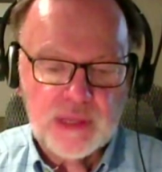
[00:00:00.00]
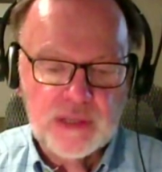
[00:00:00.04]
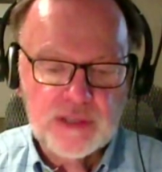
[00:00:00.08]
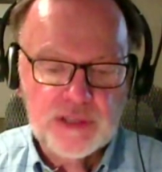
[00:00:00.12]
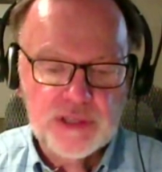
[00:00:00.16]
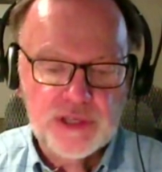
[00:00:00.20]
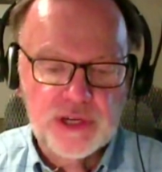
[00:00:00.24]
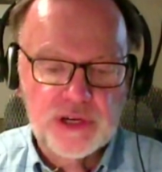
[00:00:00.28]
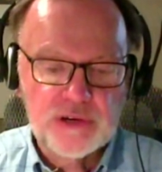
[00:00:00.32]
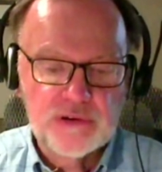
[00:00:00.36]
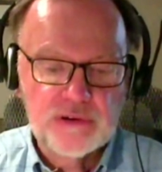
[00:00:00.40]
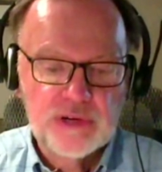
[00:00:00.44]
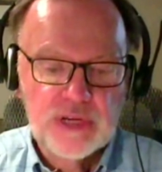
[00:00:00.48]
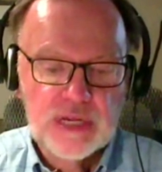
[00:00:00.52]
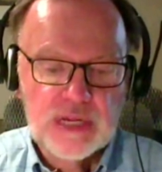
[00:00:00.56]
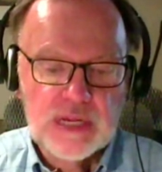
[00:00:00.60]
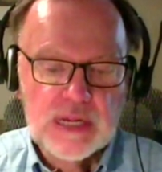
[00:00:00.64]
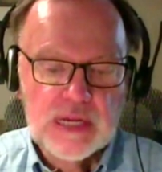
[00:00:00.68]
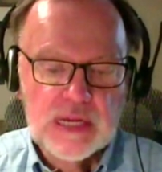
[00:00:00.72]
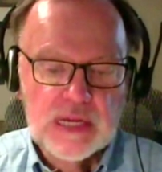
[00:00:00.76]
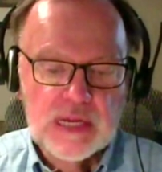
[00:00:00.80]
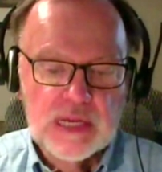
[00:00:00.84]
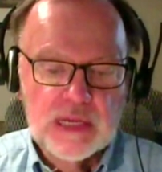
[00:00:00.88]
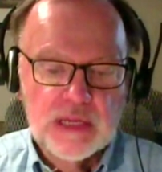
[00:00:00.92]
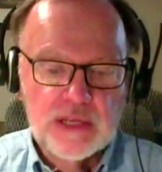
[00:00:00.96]
So
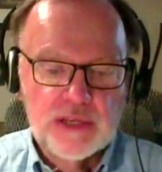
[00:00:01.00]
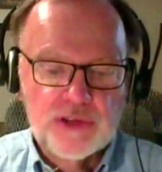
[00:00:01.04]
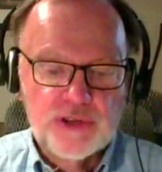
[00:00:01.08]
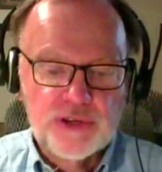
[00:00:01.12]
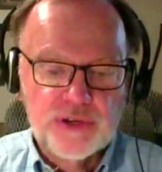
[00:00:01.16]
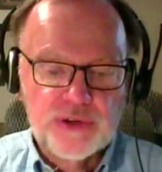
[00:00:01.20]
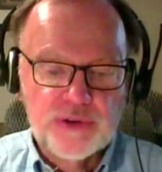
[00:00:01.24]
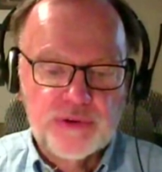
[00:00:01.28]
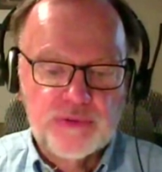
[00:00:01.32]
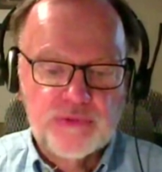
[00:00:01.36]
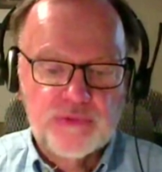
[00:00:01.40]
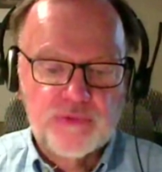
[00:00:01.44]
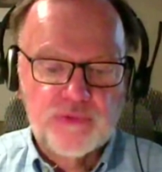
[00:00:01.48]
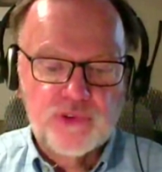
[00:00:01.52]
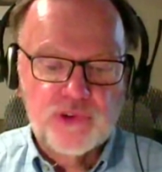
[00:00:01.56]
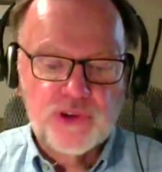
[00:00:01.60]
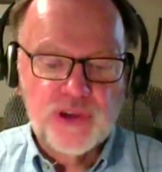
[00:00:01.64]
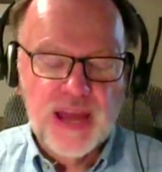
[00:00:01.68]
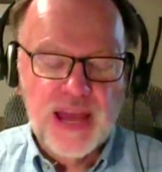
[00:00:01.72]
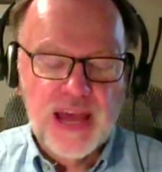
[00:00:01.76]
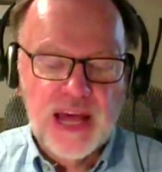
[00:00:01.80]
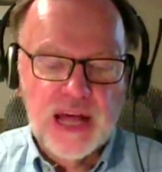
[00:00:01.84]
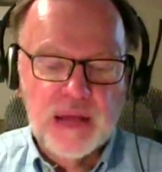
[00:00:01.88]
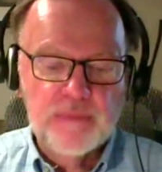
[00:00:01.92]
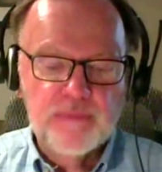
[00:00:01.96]

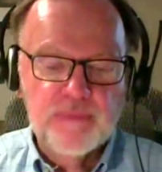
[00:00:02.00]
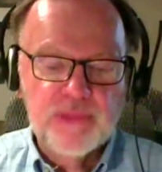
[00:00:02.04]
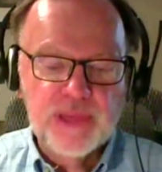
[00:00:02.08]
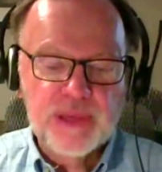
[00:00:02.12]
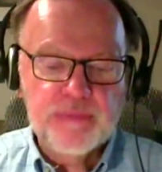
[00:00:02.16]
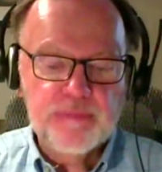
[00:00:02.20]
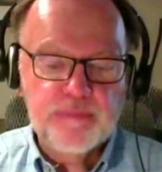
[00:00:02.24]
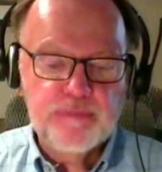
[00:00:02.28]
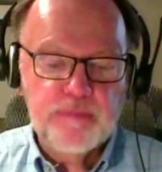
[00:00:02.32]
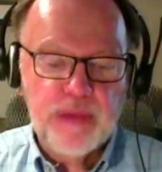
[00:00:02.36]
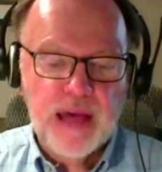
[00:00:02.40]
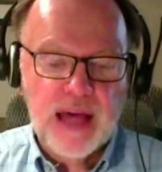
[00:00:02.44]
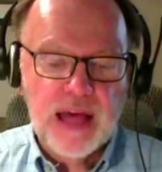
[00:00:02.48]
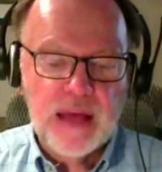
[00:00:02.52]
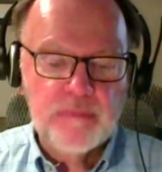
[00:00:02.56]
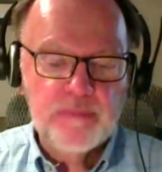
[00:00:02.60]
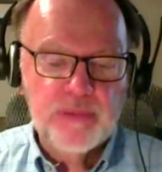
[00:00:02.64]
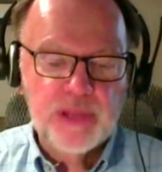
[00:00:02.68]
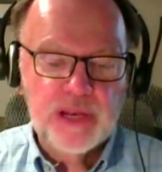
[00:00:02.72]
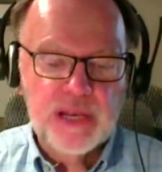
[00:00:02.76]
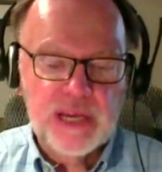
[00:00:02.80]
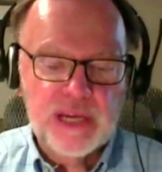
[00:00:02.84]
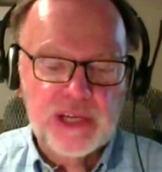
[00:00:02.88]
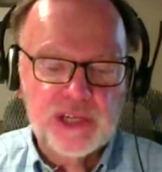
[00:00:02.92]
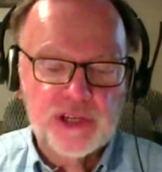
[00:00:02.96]
to help the
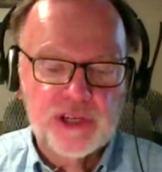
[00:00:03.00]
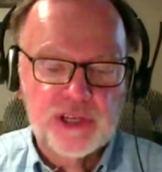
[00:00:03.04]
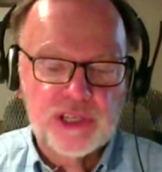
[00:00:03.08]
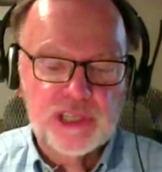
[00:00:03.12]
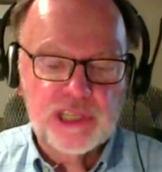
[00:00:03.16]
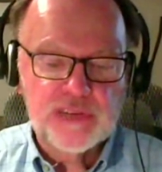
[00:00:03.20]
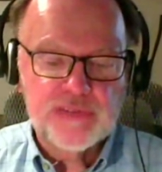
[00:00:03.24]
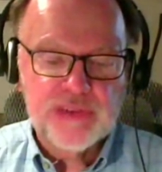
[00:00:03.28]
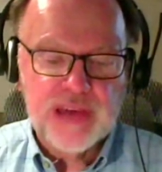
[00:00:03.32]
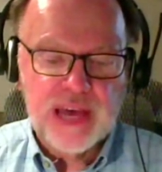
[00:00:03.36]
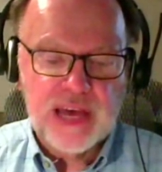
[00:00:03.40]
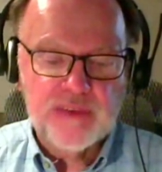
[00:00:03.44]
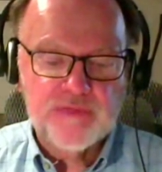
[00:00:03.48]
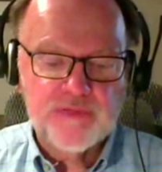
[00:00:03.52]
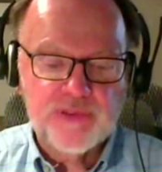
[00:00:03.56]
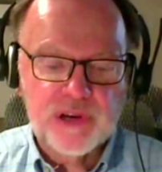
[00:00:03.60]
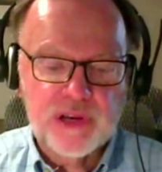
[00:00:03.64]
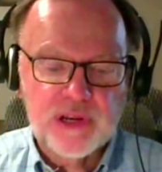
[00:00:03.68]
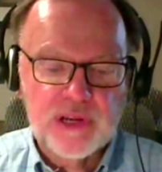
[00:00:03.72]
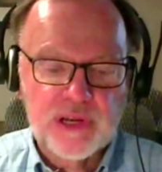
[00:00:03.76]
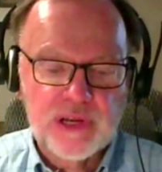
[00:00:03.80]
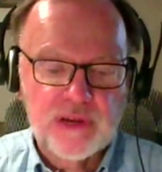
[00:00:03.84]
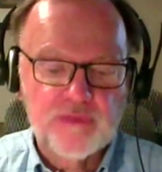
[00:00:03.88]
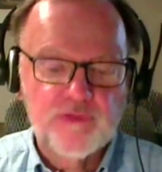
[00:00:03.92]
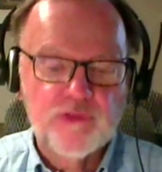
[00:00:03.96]
populations of
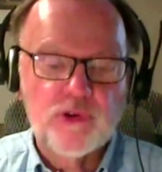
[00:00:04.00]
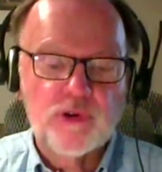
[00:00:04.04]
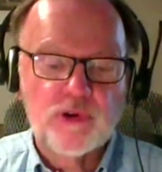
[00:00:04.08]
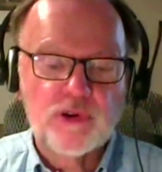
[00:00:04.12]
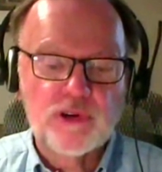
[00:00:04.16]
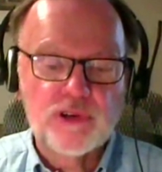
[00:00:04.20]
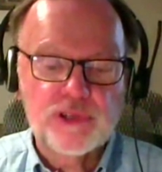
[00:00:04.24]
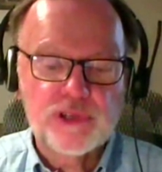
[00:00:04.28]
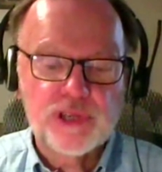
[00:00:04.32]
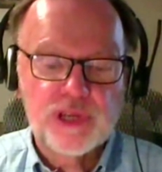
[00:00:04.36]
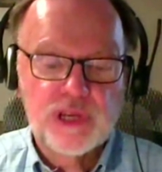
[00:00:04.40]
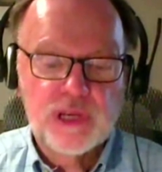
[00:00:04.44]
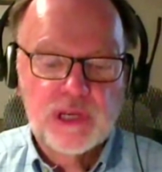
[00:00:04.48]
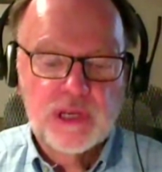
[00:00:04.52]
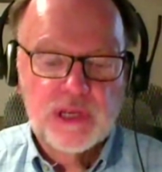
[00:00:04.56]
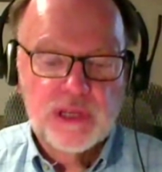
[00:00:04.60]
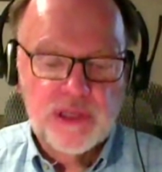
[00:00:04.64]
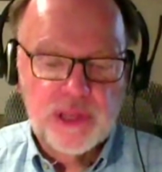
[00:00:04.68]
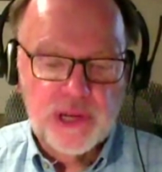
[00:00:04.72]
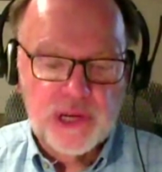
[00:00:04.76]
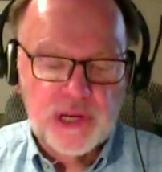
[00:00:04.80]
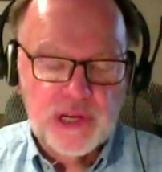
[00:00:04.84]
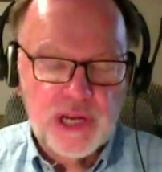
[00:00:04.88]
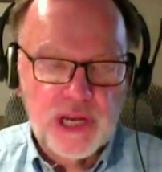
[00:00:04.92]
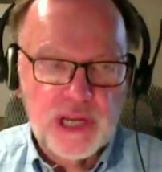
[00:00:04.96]
Africa, of course,
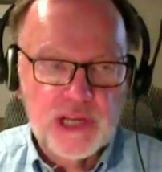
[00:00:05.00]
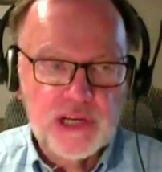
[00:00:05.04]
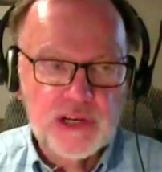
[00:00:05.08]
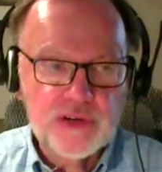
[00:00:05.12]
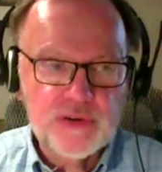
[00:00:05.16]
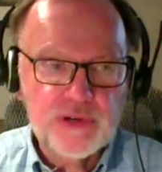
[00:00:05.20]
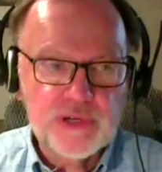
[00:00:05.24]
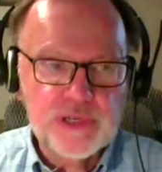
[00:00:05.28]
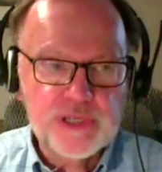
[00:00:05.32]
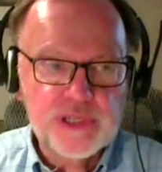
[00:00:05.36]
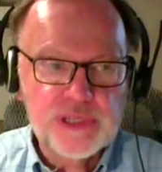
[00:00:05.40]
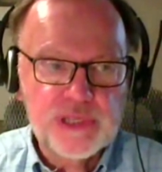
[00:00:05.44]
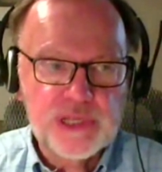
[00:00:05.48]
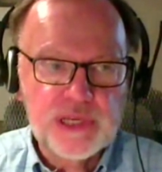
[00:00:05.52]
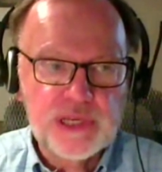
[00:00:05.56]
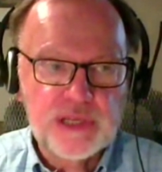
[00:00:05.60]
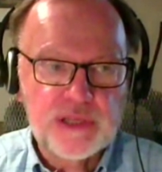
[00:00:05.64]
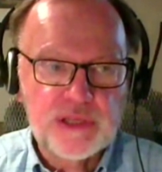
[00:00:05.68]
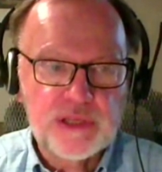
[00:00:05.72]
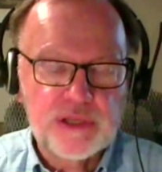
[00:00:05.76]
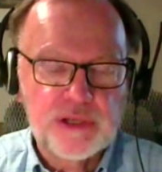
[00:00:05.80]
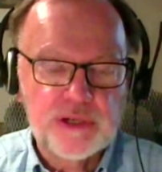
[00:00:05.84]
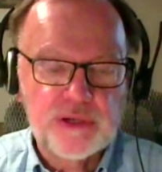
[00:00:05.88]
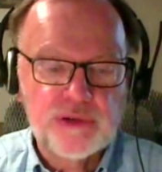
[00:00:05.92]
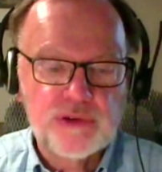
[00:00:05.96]
the countries
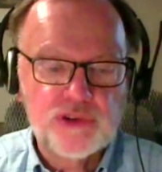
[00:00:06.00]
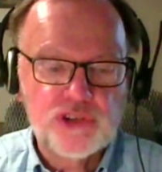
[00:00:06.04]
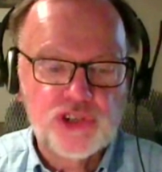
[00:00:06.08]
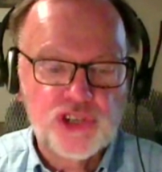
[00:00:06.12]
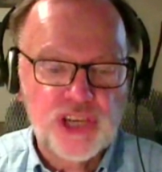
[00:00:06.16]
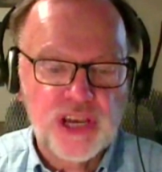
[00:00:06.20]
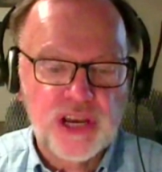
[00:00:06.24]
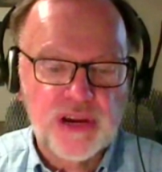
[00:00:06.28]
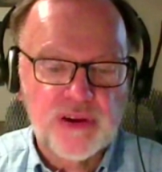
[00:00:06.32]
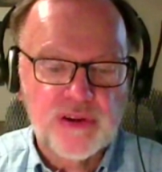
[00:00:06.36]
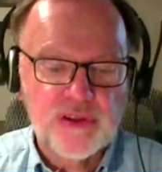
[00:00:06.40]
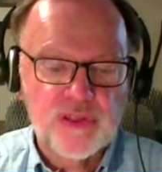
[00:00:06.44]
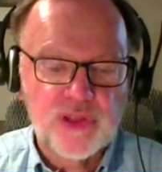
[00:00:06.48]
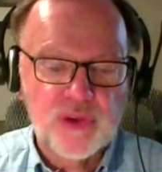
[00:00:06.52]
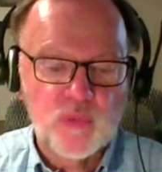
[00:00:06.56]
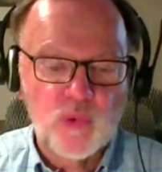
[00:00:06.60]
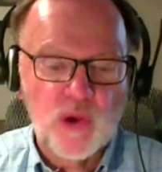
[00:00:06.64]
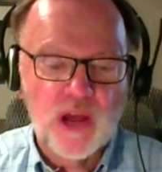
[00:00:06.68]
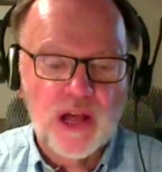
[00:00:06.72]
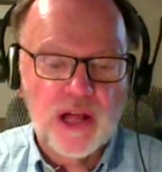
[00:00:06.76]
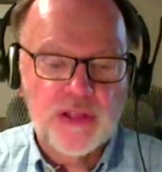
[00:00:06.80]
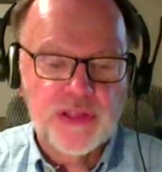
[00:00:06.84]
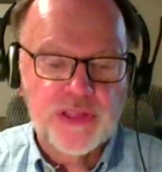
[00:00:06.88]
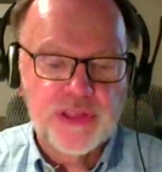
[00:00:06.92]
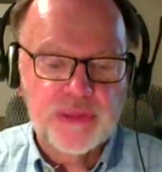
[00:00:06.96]
need to share the
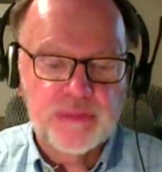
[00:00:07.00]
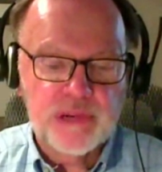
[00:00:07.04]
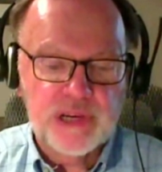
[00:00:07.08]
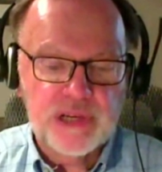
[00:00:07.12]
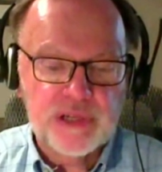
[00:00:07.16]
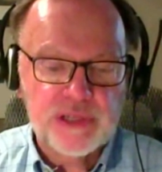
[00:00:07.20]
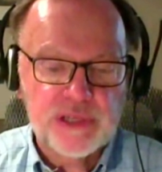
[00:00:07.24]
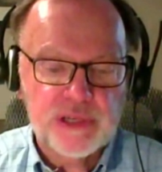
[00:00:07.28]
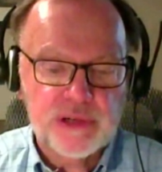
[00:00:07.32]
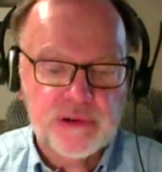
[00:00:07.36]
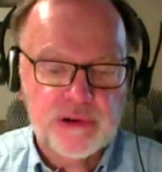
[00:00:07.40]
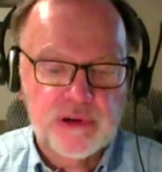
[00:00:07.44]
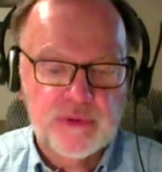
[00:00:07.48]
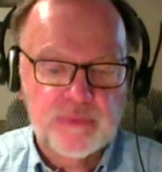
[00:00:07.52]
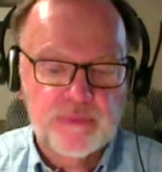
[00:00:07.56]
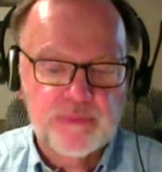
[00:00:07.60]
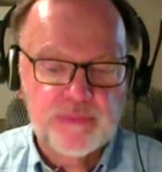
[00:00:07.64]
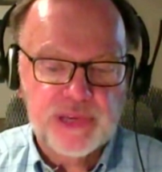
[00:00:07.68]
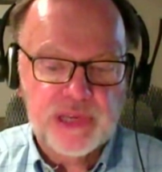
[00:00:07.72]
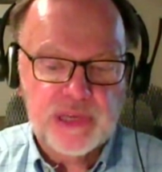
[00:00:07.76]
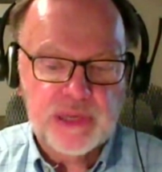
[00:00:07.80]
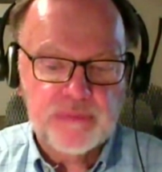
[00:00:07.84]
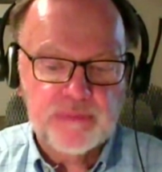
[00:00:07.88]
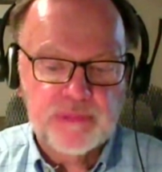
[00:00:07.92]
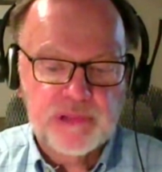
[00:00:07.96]
wealth amongst their own
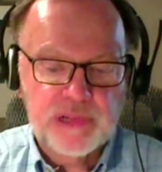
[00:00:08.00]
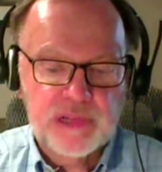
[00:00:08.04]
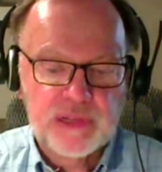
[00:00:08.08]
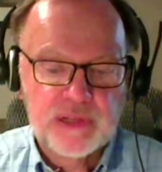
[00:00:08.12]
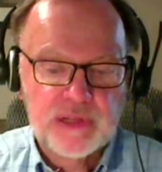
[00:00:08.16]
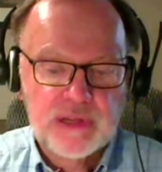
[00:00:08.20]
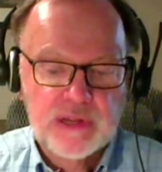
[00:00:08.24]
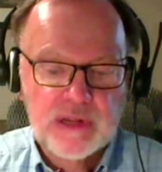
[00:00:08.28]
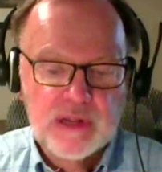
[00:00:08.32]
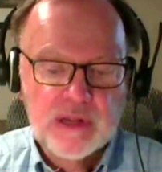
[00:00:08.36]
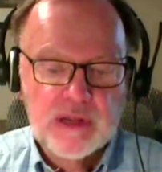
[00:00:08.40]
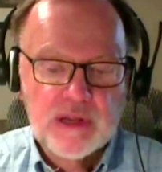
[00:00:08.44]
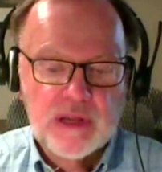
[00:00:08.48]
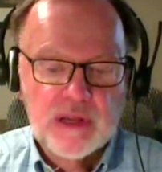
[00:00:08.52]
people.